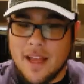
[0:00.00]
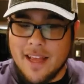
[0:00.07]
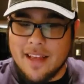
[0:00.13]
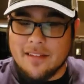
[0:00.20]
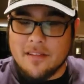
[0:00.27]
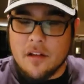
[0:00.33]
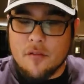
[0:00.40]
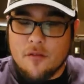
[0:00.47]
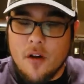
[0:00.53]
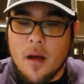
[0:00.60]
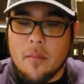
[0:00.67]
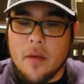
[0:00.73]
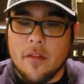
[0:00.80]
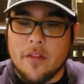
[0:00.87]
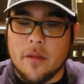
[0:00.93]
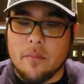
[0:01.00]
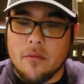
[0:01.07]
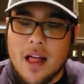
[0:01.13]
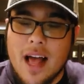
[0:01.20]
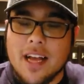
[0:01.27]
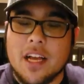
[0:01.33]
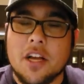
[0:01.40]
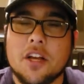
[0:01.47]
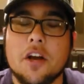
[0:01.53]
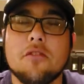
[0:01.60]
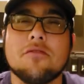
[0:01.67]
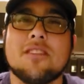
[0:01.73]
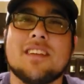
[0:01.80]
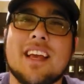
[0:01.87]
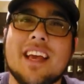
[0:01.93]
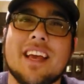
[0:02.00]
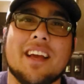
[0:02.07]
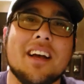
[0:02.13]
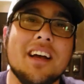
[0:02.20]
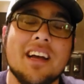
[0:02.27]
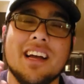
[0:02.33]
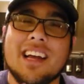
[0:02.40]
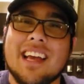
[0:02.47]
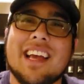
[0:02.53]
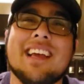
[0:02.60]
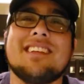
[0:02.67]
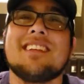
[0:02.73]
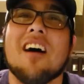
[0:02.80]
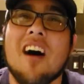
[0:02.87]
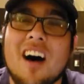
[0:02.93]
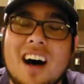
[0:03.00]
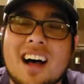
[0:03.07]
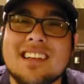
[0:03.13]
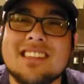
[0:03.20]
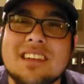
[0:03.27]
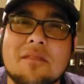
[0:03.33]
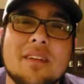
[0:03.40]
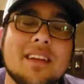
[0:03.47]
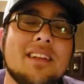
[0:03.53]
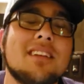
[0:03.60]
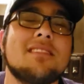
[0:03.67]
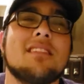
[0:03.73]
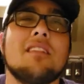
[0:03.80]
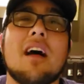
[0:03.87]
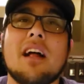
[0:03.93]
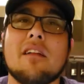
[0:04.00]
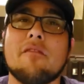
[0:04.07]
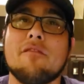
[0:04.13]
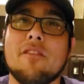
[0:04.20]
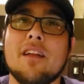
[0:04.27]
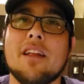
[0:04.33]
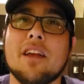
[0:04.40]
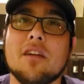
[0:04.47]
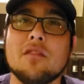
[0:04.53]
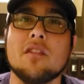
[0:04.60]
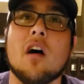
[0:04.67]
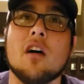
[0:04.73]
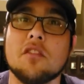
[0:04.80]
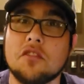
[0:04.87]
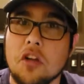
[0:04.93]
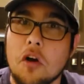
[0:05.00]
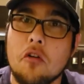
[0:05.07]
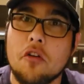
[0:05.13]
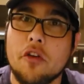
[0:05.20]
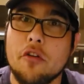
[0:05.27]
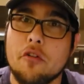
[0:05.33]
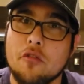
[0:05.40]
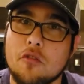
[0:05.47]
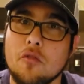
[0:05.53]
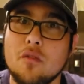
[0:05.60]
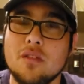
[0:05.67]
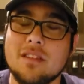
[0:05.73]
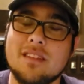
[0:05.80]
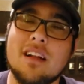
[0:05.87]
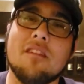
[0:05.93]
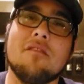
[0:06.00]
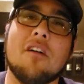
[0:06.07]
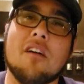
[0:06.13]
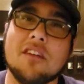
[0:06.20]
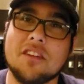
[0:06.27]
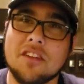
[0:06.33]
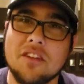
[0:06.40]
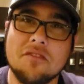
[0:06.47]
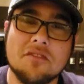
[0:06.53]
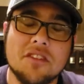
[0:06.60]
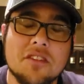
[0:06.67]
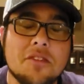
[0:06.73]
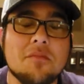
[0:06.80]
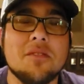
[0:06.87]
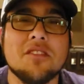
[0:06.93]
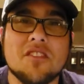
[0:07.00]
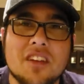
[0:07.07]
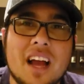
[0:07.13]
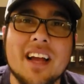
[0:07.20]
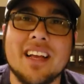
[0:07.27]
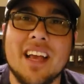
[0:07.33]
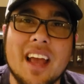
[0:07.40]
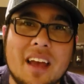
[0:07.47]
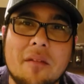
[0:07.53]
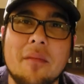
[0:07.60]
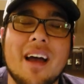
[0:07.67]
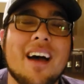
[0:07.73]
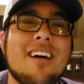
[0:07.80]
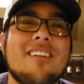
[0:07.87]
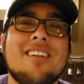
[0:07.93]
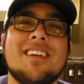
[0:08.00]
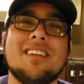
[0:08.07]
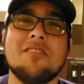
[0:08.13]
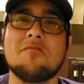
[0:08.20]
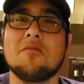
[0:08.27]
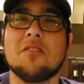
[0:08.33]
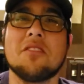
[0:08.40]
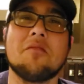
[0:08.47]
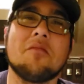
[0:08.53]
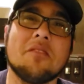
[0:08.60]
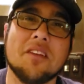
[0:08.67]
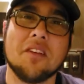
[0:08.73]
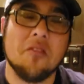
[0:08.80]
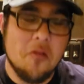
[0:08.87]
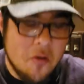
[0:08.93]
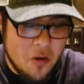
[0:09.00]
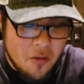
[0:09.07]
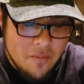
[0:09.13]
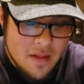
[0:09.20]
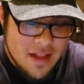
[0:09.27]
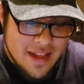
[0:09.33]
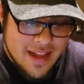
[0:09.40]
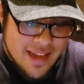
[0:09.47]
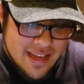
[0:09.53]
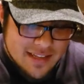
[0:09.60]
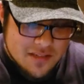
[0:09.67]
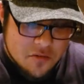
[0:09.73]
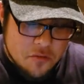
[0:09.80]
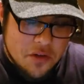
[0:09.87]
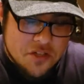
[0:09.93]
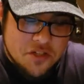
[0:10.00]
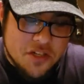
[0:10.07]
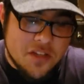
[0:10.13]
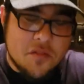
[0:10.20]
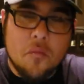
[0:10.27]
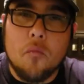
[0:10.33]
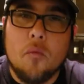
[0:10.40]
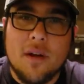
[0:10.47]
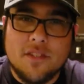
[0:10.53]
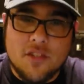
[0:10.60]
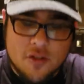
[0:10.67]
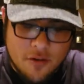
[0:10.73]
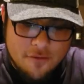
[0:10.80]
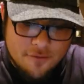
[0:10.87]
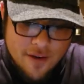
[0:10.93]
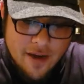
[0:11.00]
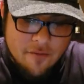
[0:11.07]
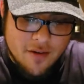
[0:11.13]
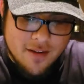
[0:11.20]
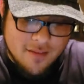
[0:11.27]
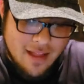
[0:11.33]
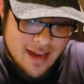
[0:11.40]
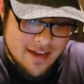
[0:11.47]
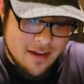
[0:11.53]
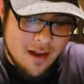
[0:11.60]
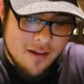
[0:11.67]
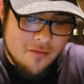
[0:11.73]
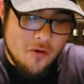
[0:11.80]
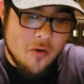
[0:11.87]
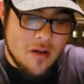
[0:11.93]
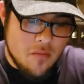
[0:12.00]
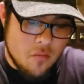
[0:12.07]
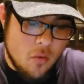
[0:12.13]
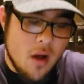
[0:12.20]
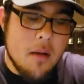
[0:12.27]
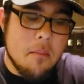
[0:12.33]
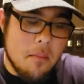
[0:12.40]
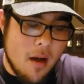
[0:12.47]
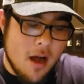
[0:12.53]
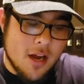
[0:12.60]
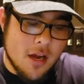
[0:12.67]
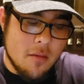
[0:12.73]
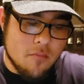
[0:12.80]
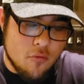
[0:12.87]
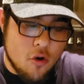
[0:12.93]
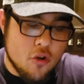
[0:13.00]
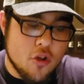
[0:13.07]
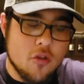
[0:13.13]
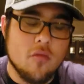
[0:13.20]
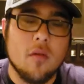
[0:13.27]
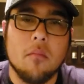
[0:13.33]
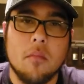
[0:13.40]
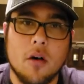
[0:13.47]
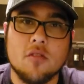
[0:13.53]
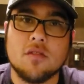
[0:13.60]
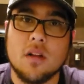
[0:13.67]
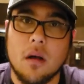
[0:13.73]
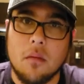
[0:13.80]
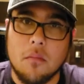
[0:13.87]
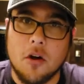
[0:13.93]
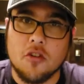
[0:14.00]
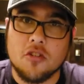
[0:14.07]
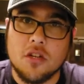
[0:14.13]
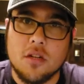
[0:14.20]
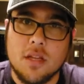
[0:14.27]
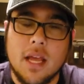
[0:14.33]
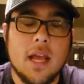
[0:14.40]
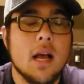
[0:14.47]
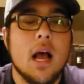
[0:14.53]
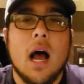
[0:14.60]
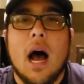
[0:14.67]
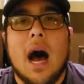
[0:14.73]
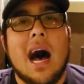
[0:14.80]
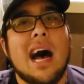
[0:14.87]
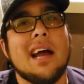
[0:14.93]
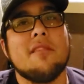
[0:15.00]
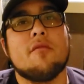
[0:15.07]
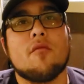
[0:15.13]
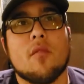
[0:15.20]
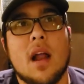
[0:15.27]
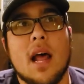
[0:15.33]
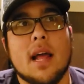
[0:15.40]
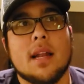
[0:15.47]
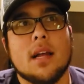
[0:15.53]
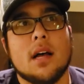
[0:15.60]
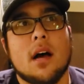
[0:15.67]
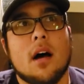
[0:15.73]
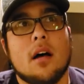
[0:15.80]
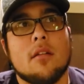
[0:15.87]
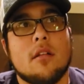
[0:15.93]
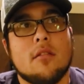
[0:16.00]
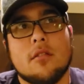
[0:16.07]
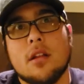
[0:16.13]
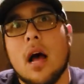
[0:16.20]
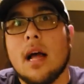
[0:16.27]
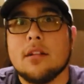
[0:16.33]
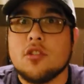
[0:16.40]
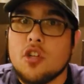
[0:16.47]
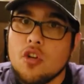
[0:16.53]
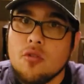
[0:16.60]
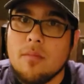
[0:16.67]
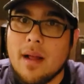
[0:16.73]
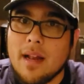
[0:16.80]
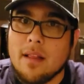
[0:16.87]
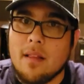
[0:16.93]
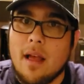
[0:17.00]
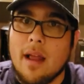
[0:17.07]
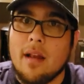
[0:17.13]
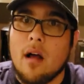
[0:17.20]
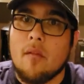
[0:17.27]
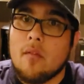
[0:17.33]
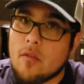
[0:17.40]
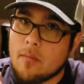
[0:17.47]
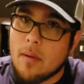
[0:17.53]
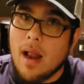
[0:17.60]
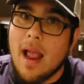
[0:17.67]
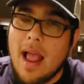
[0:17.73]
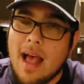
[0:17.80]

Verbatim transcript: is from the Black Goats King. He's awesome. He does a lot of videos on Tokyo Ghoul stuff on YouTube. Check him out. He's really, really cool. His question is, what's your favorite light novel and what manga broke you the most emotionally? I've read not too many light novels, but I